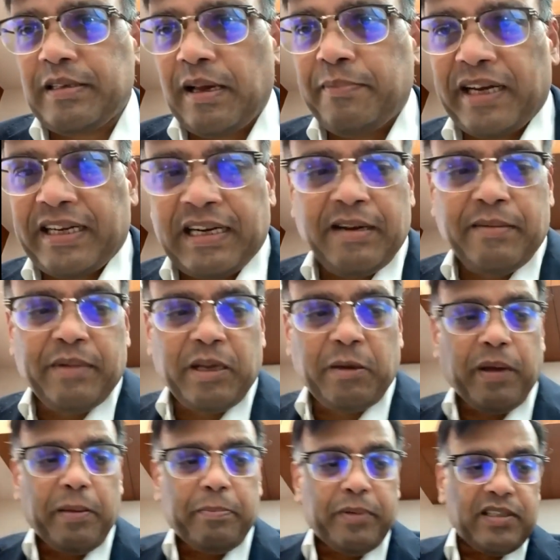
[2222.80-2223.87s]
some academic
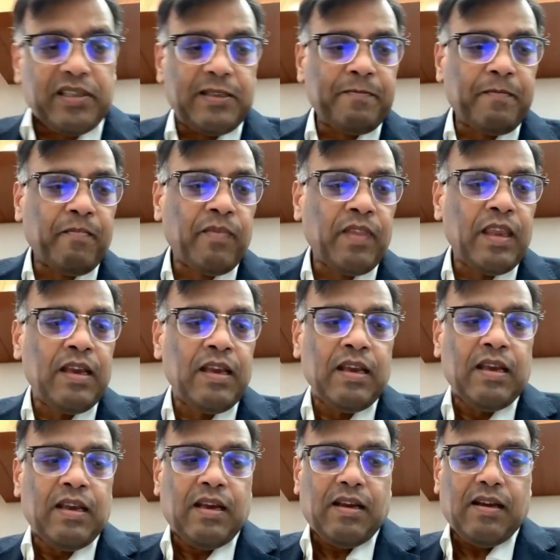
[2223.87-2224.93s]
papers.
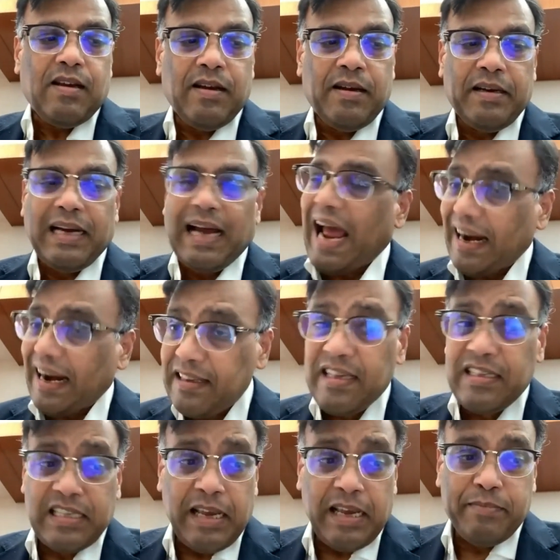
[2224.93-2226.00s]
At
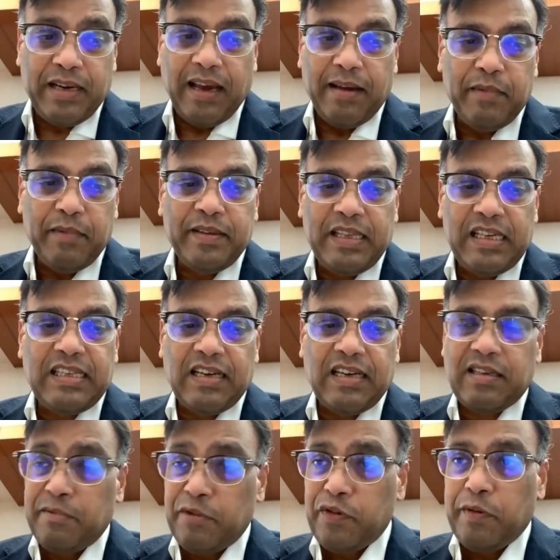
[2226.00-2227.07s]
the same time, and these are
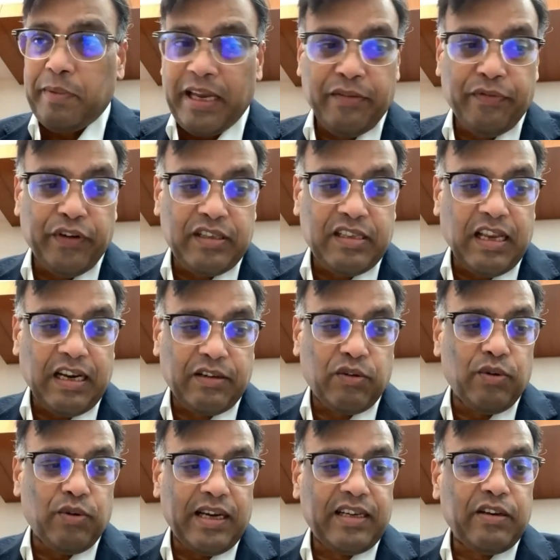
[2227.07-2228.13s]
some of the benefits that
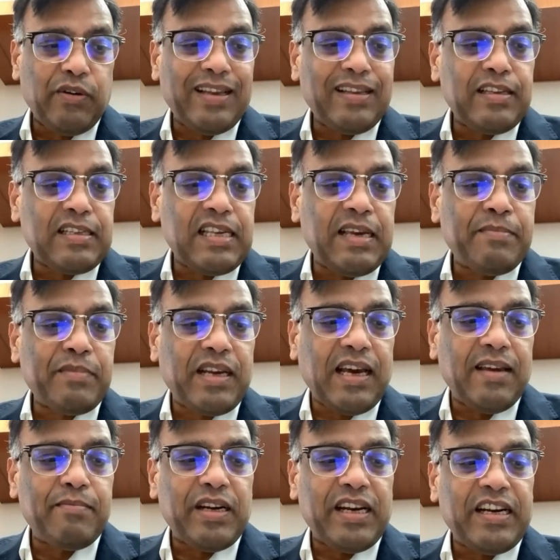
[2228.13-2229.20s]
could accrue, at the same
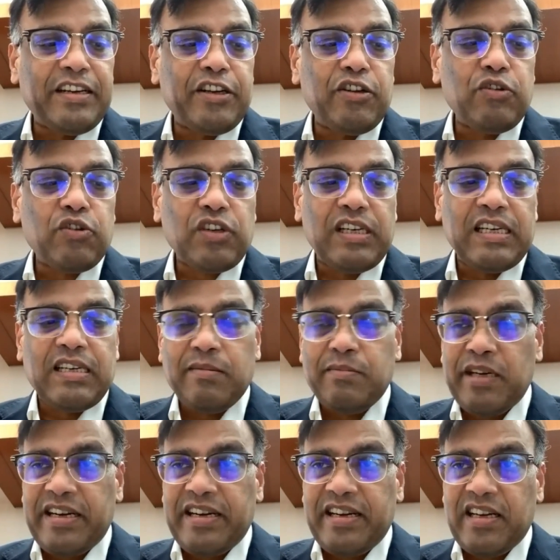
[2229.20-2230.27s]
time, reduced
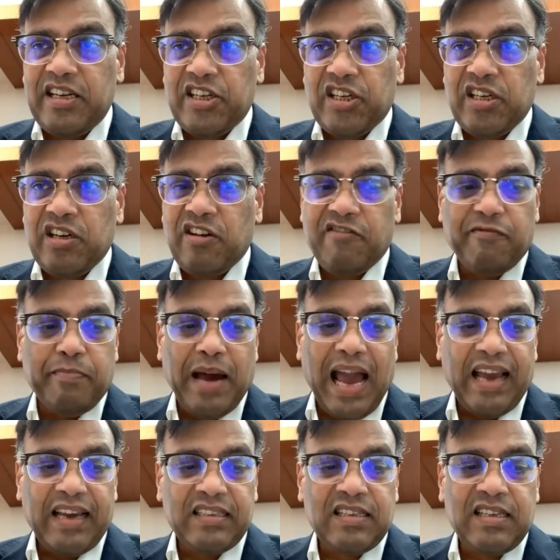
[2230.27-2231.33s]
intermediation of
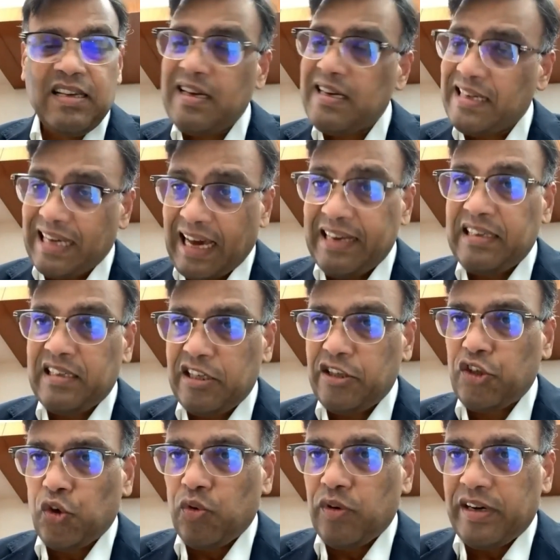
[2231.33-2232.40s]
banks carries
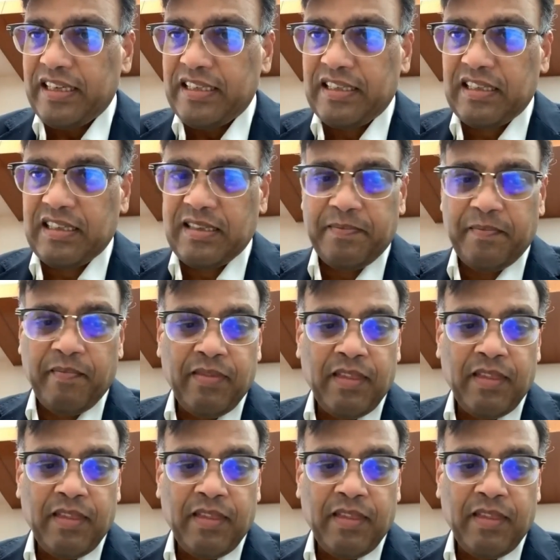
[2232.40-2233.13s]
its own risks.